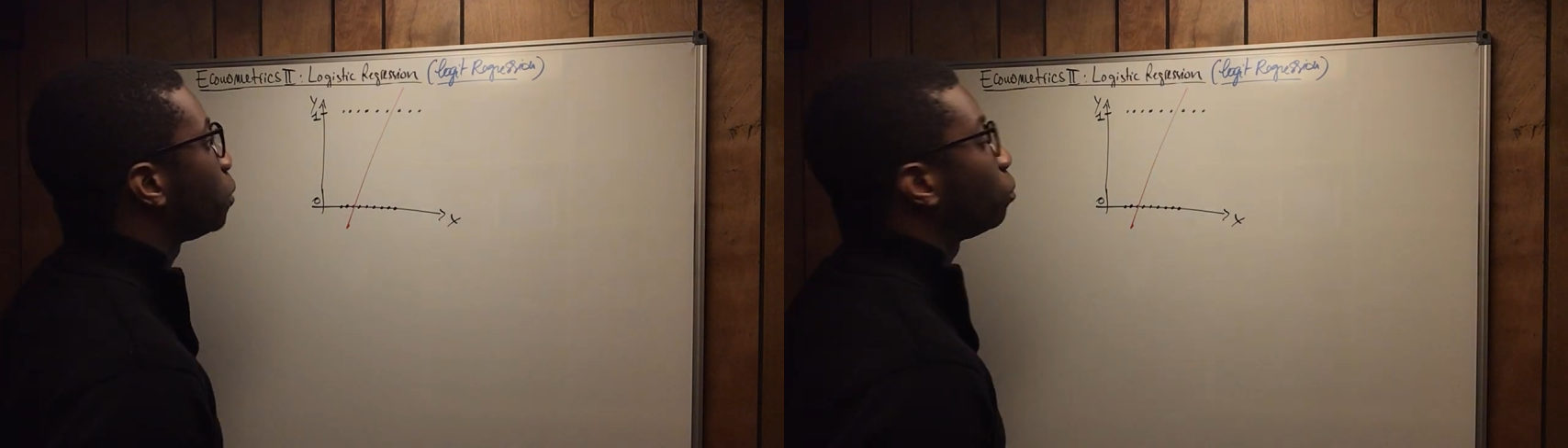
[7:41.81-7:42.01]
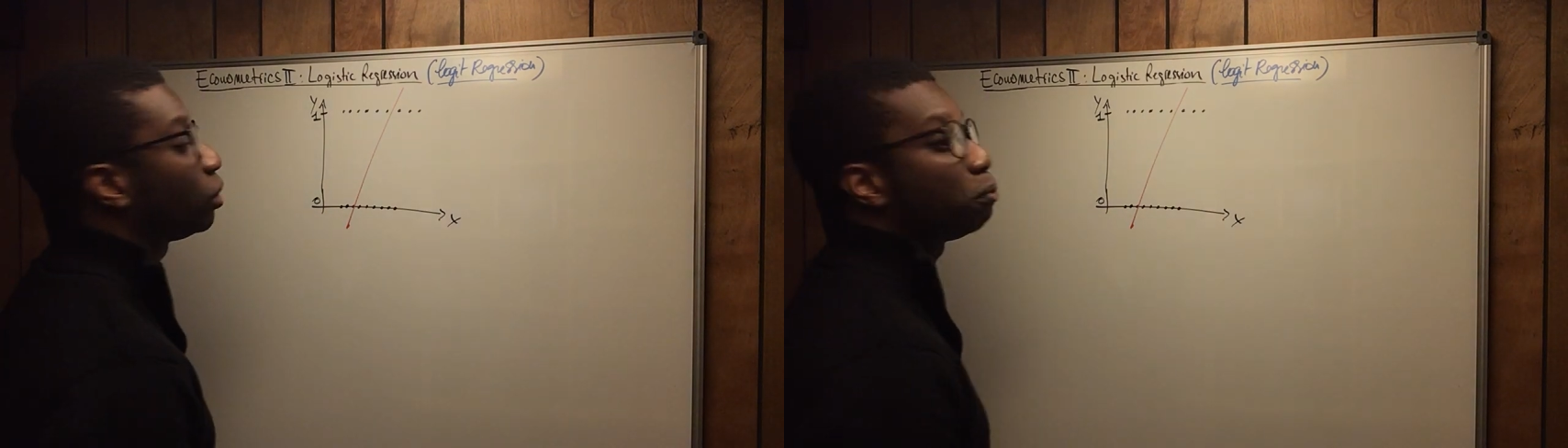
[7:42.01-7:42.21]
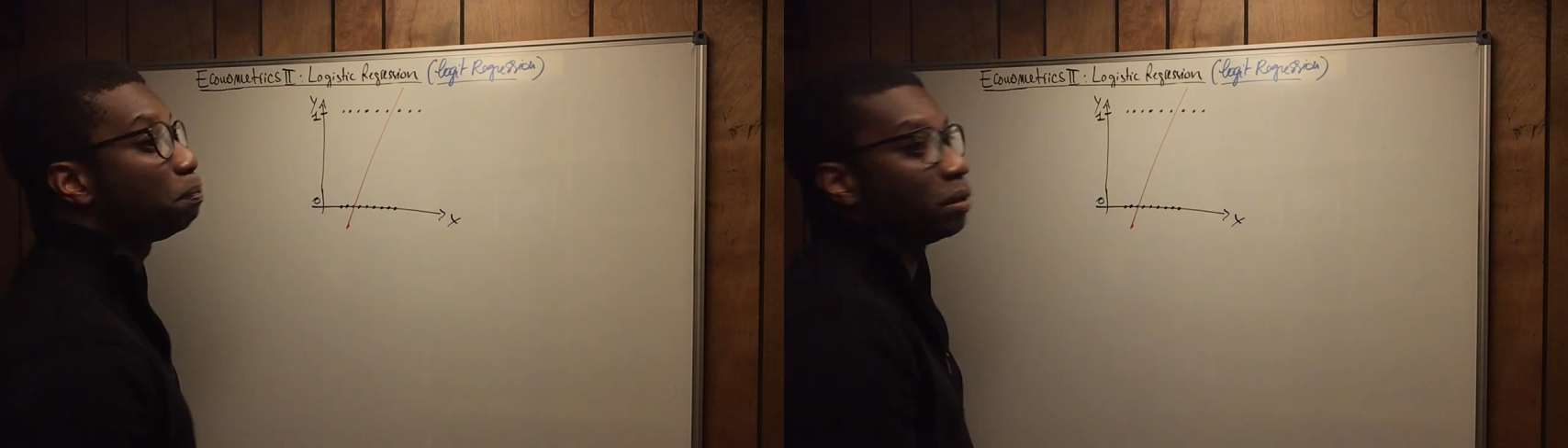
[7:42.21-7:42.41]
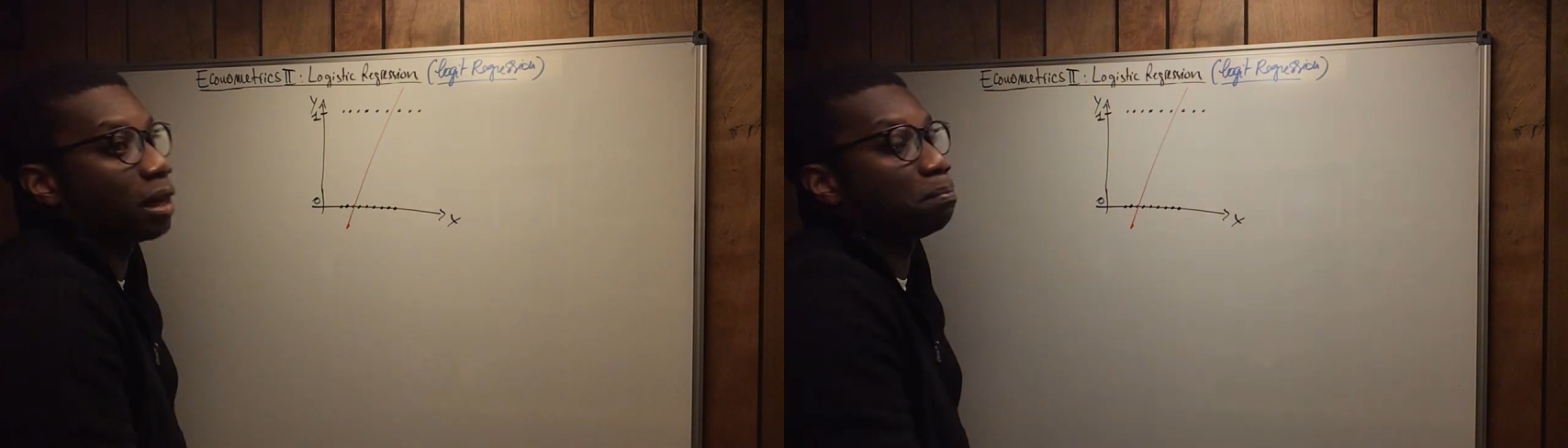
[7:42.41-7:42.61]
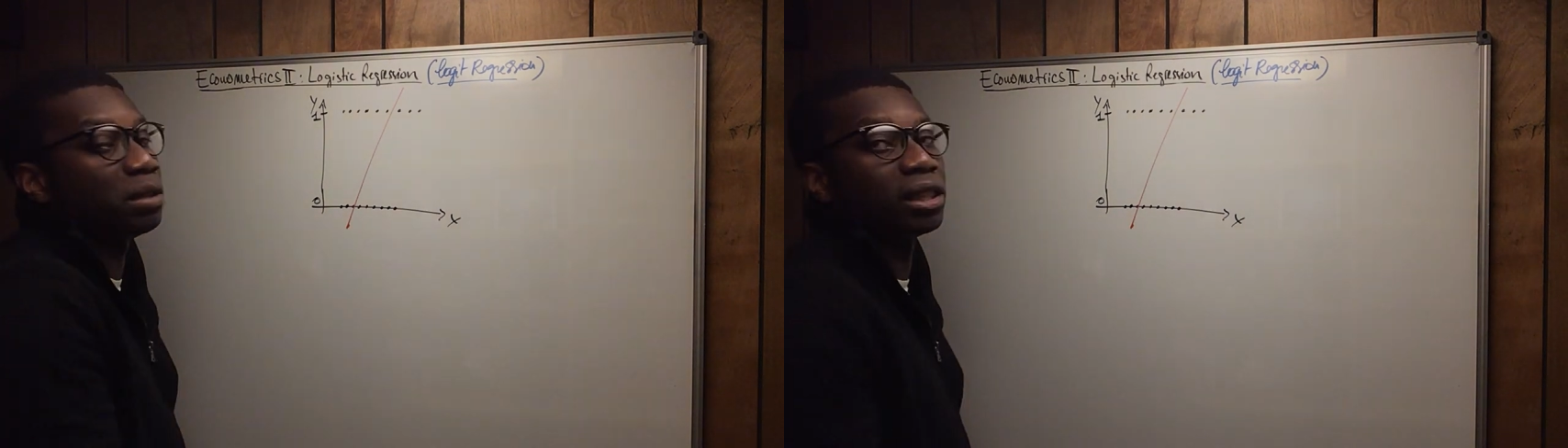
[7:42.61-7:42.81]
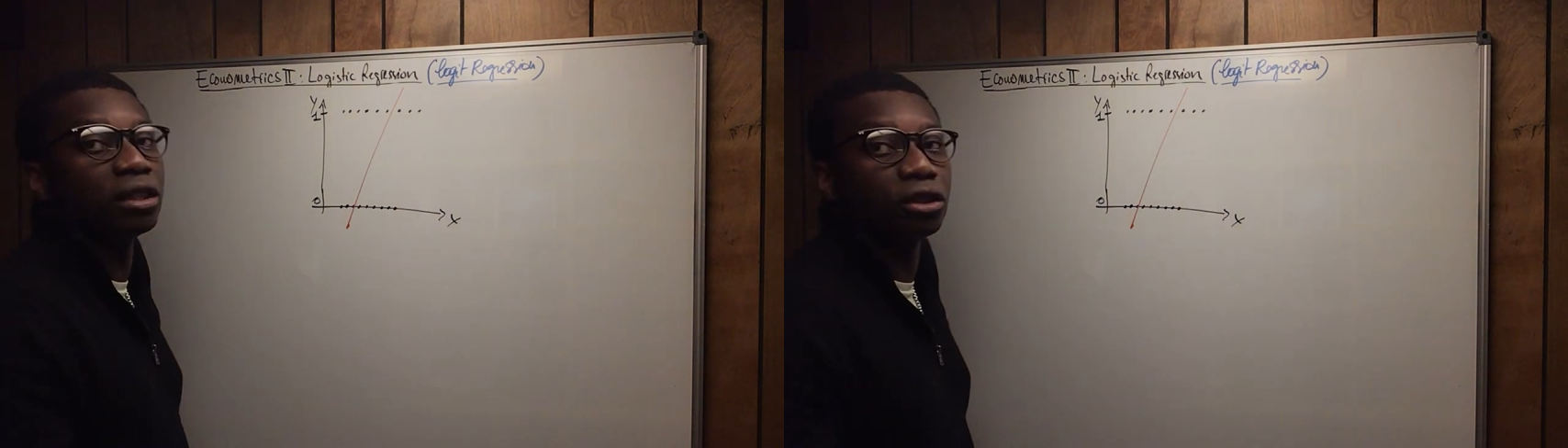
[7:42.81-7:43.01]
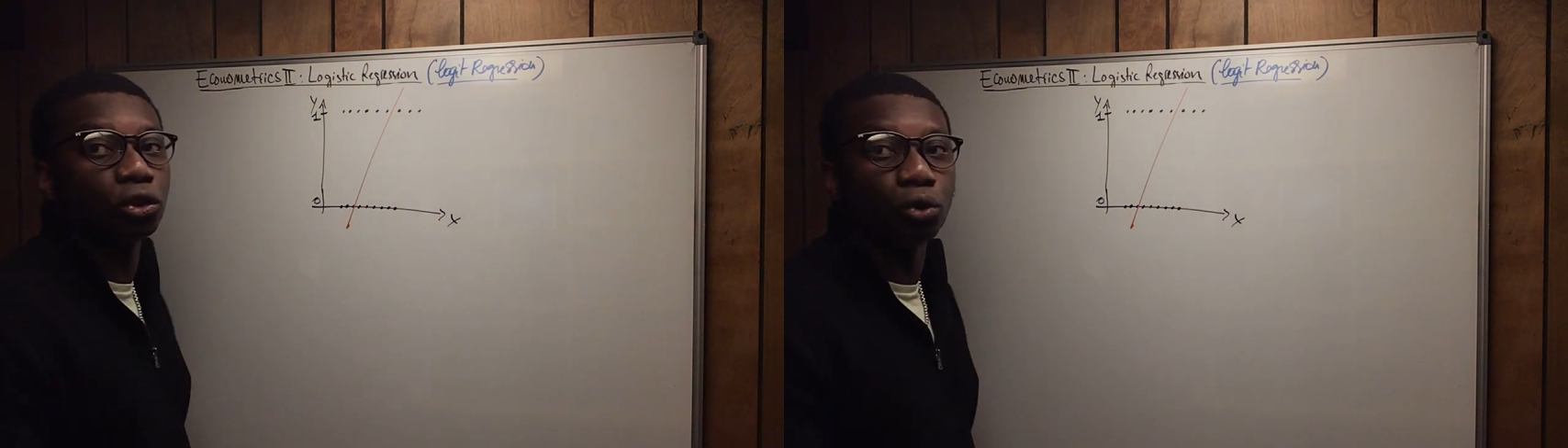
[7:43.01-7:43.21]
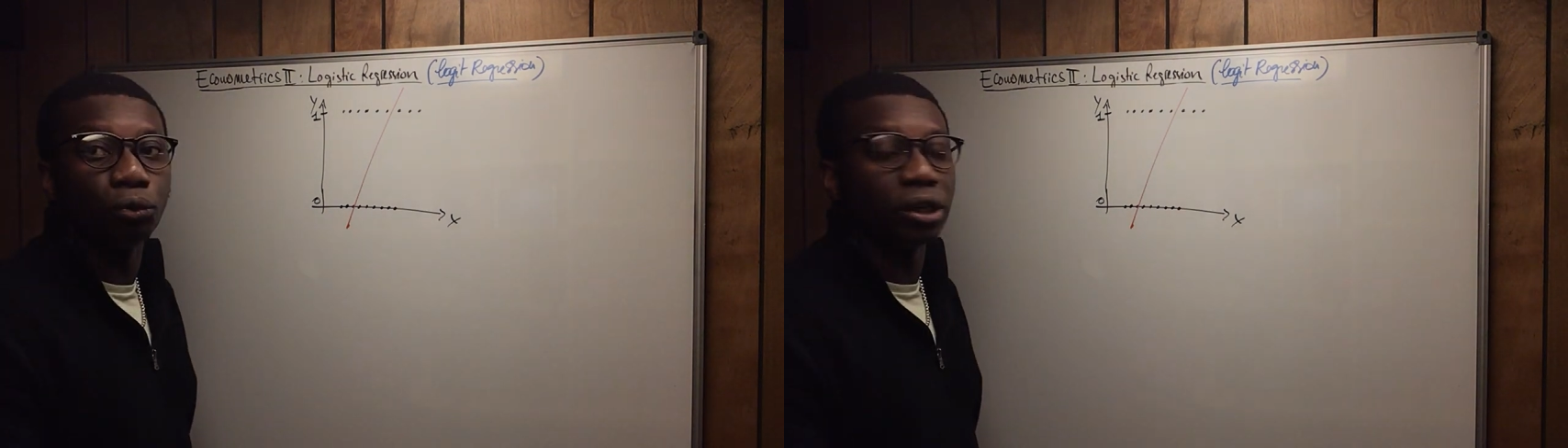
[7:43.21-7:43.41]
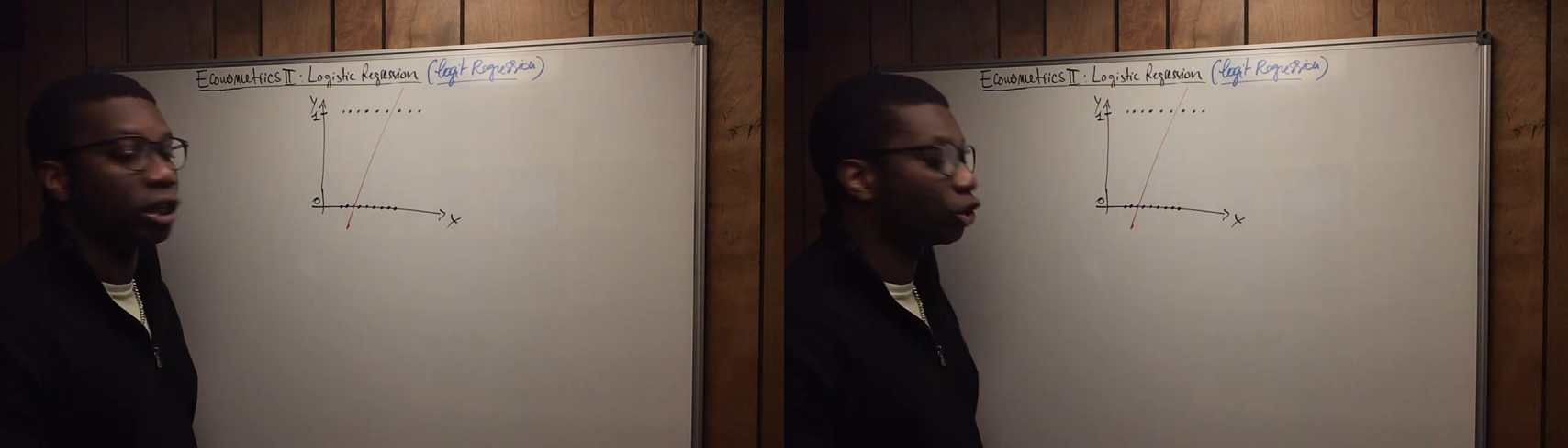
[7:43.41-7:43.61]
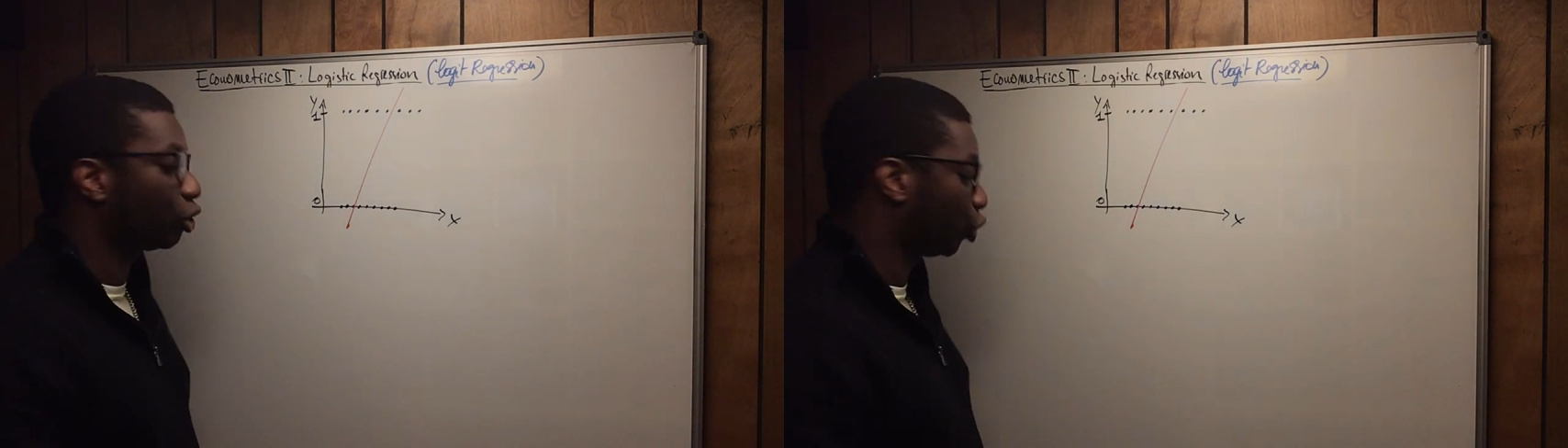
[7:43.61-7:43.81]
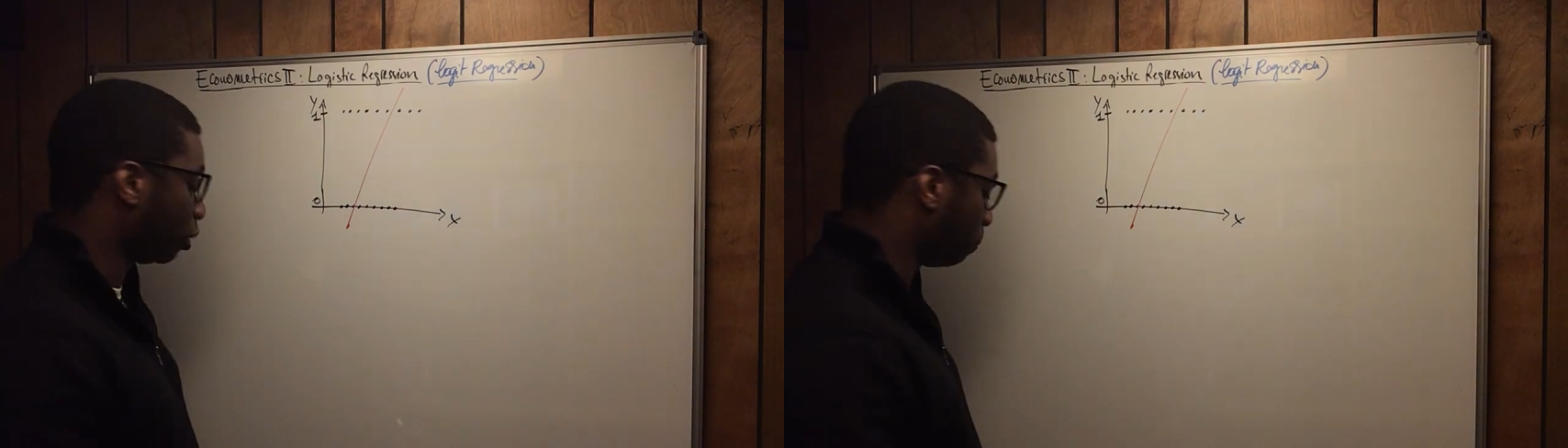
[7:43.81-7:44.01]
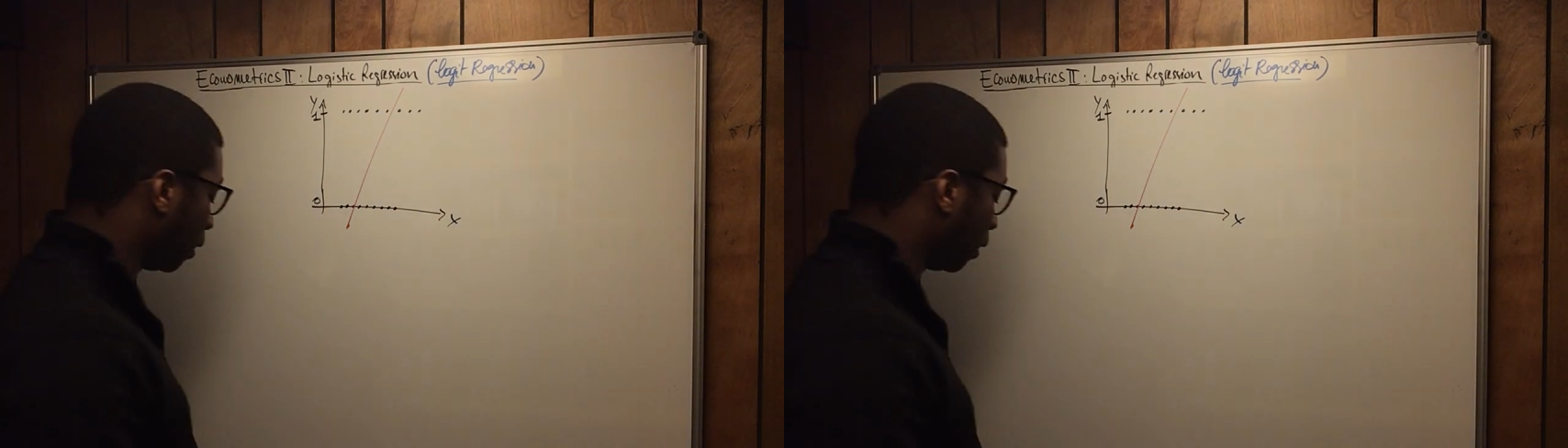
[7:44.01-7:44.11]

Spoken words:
because that means that there's no relationship.